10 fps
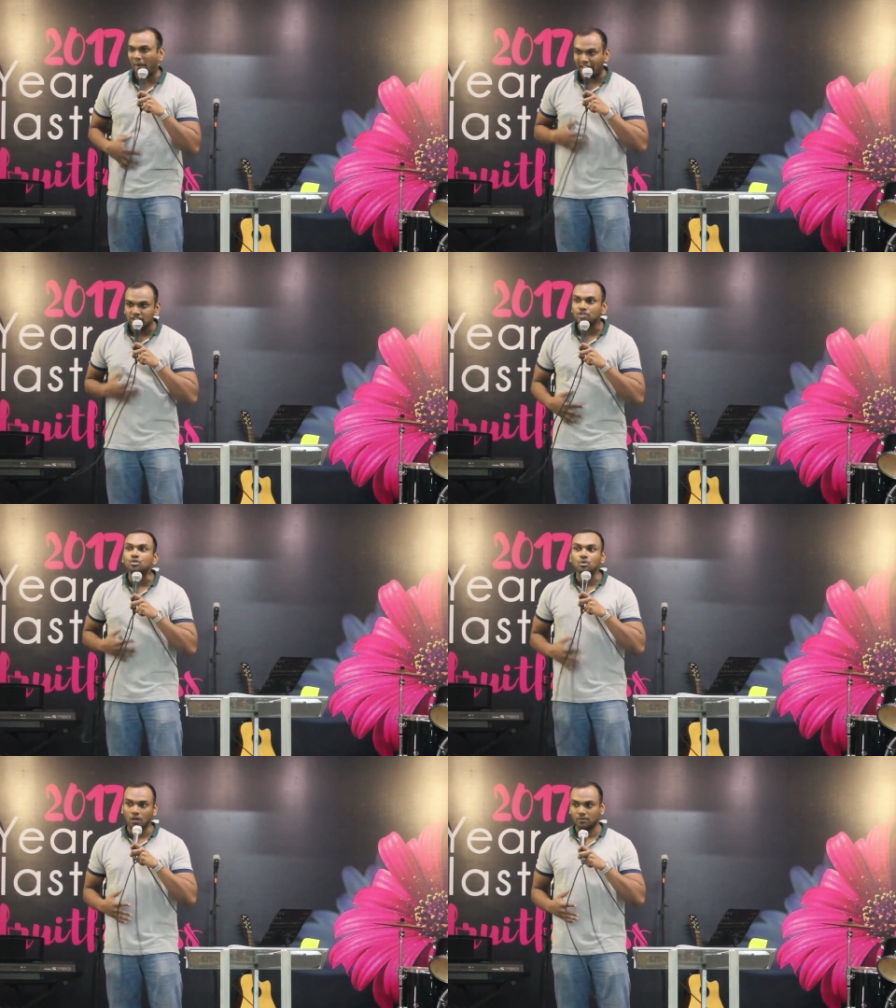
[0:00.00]
pains
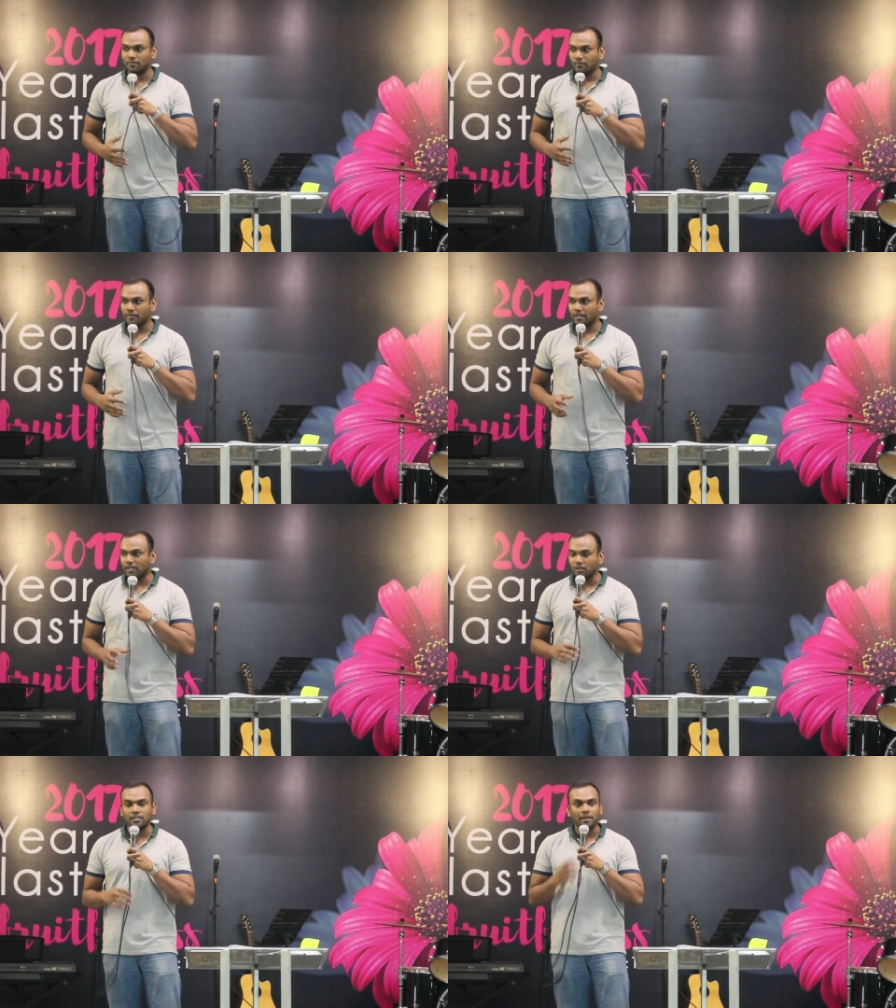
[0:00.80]
throughout
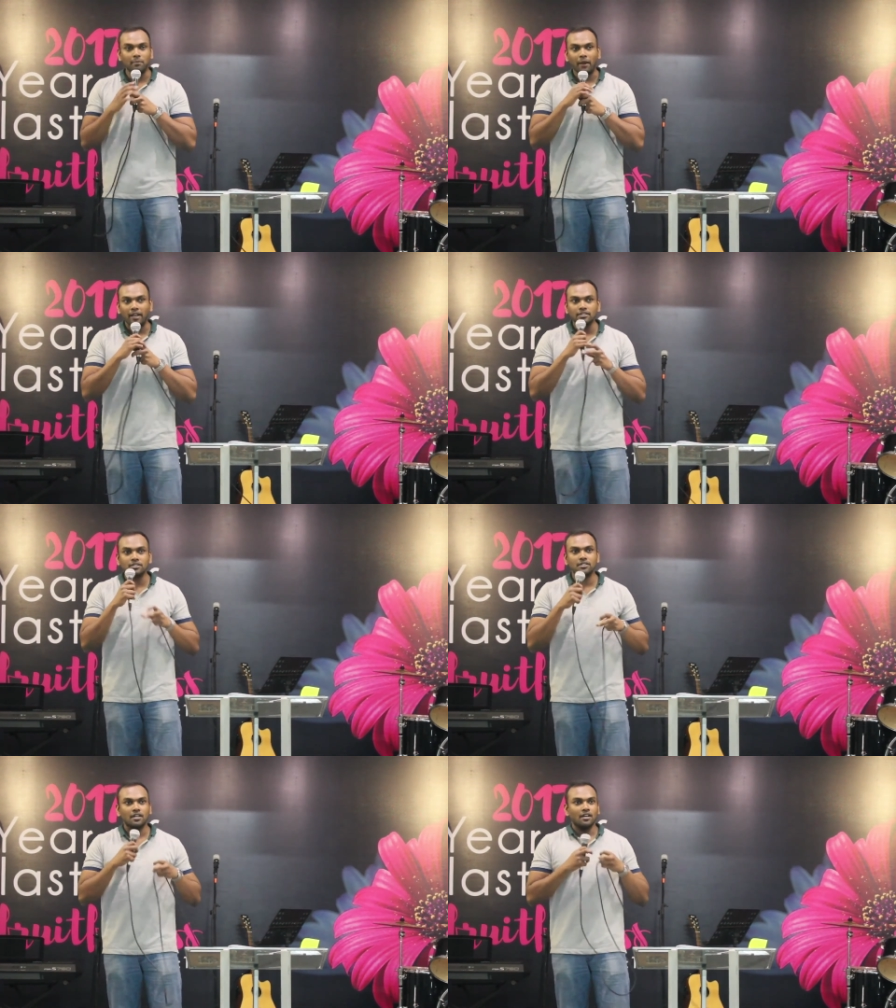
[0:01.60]
you know, it, it
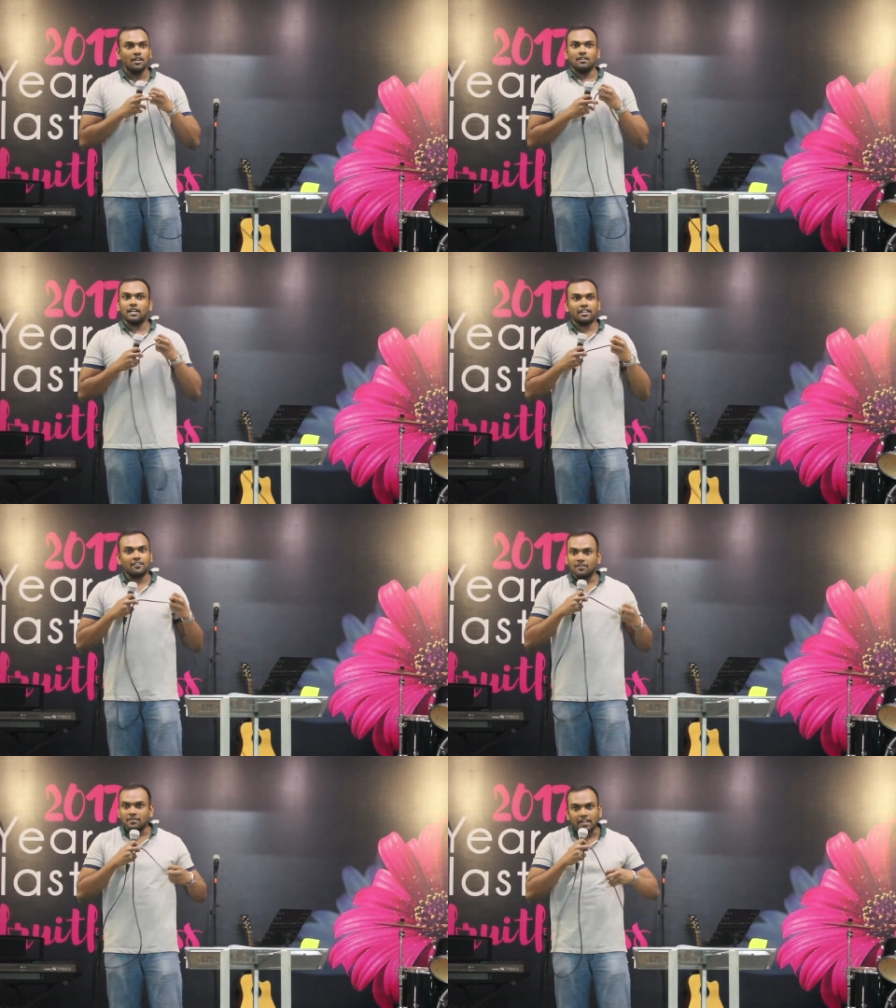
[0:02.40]
pains
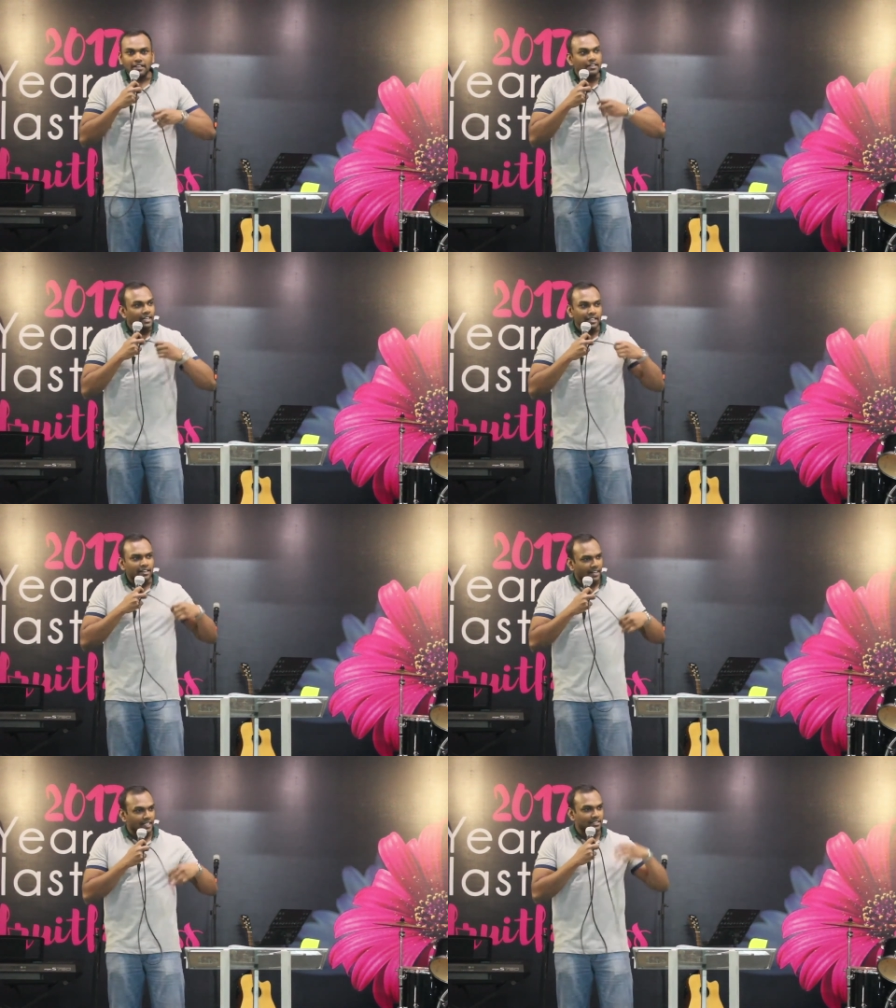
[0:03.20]
like, right, really
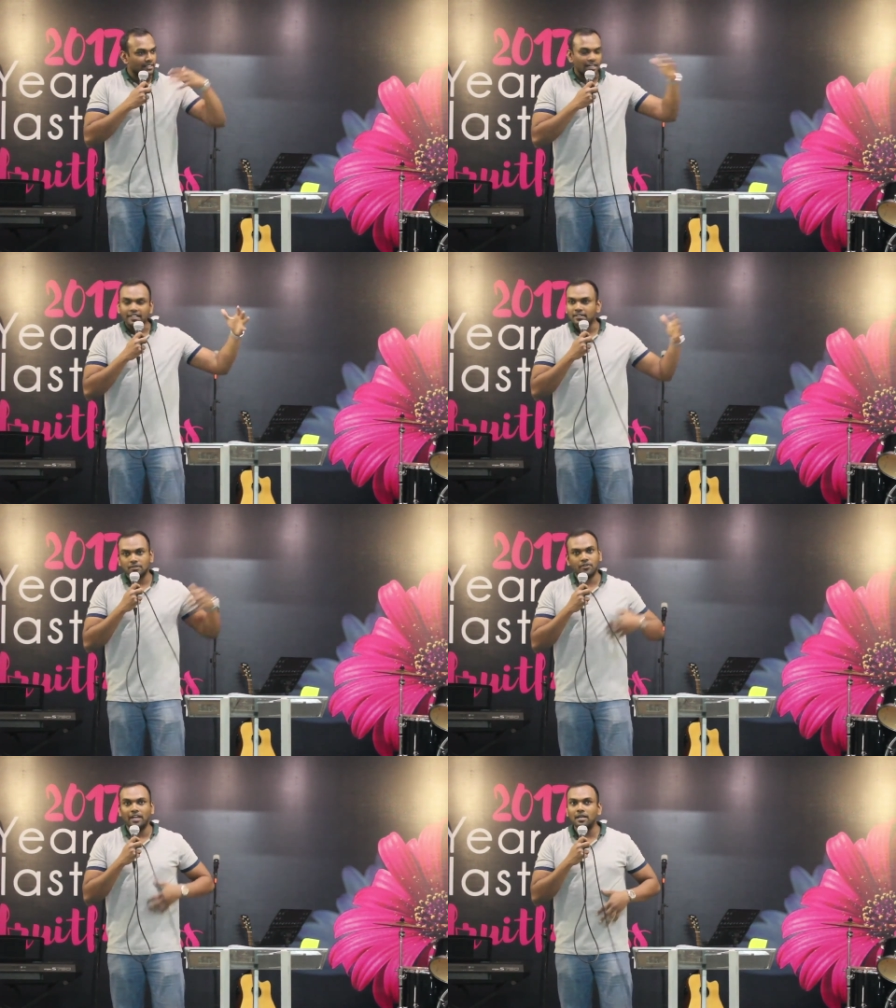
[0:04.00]
crazy, right,
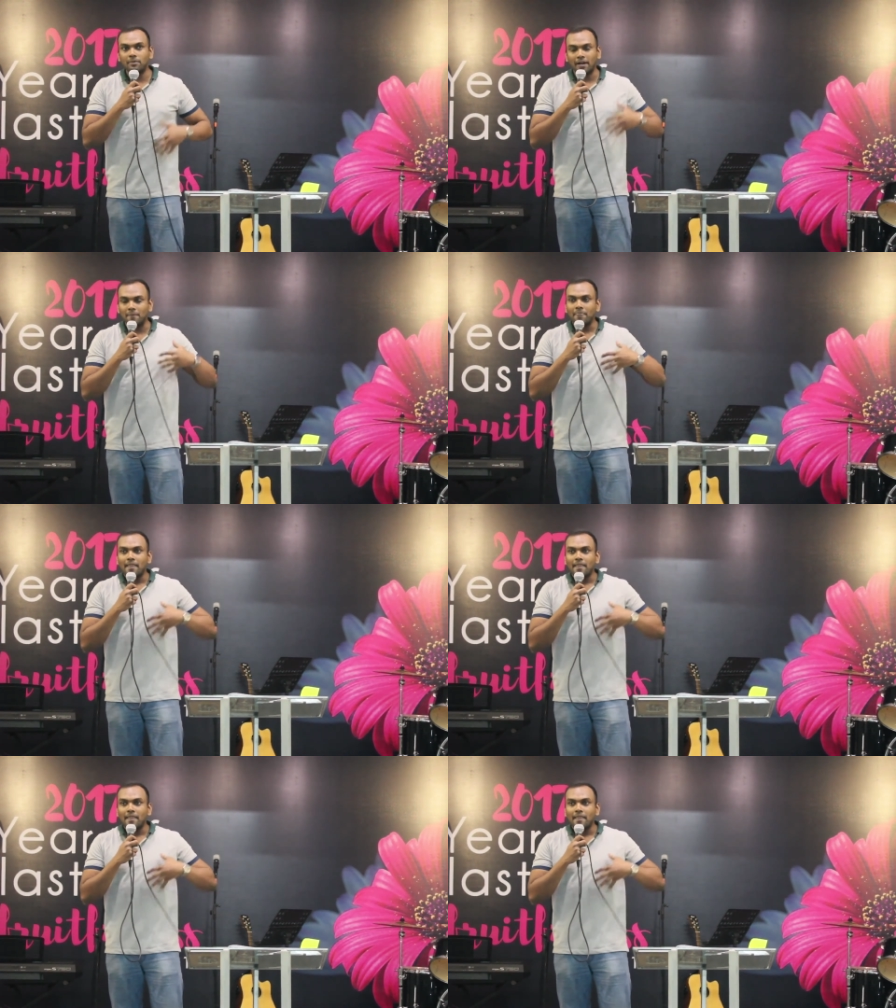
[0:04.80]
very bad.